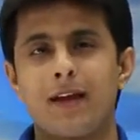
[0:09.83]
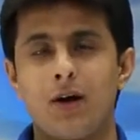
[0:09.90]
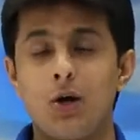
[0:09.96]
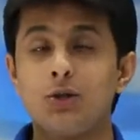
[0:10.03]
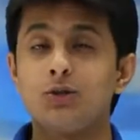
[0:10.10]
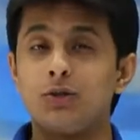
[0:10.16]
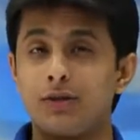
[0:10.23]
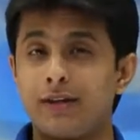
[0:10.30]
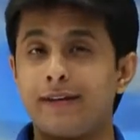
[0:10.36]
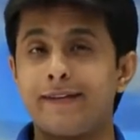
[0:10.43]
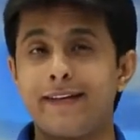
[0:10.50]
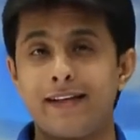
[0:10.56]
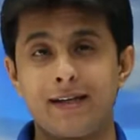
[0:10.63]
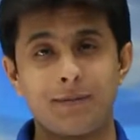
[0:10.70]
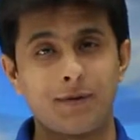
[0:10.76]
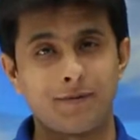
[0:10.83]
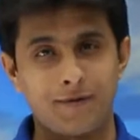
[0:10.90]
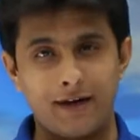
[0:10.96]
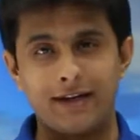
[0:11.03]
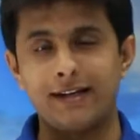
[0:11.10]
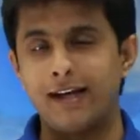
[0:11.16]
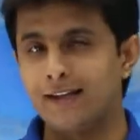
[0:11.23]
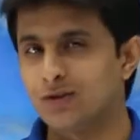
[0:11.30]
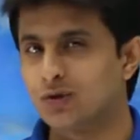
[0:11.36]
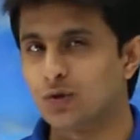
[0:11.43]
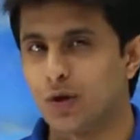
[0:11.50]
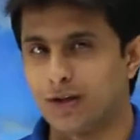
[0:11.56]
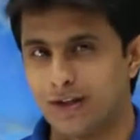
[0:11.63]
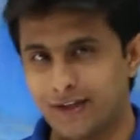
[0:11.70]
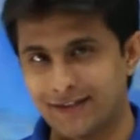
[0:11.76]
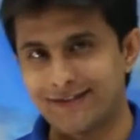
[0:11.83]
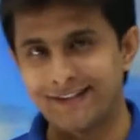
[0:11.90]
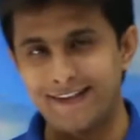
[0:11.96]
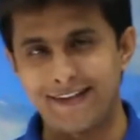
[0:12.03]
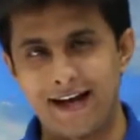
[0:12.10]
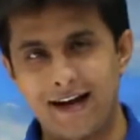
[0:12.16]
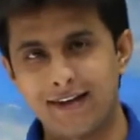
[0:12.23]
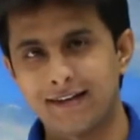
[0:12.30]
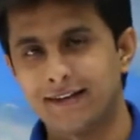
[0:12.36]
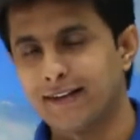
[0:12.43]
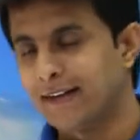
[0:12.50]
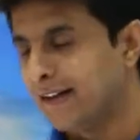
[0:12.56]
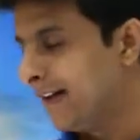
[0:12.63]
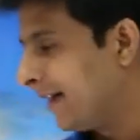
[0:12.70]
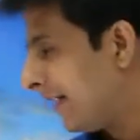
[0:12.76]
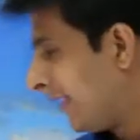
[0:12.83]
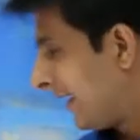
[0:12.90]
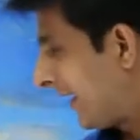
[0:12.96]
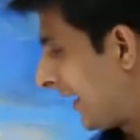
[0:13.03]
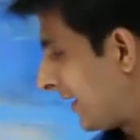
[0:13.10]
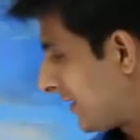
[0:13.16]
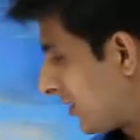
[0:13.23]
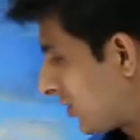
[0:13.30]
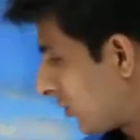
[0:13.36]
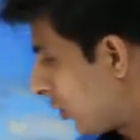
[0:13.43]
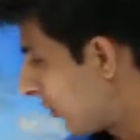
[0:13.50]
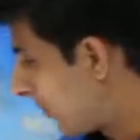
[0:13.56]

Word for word: Also, you can rename a file and so on. Let us see that. I'll just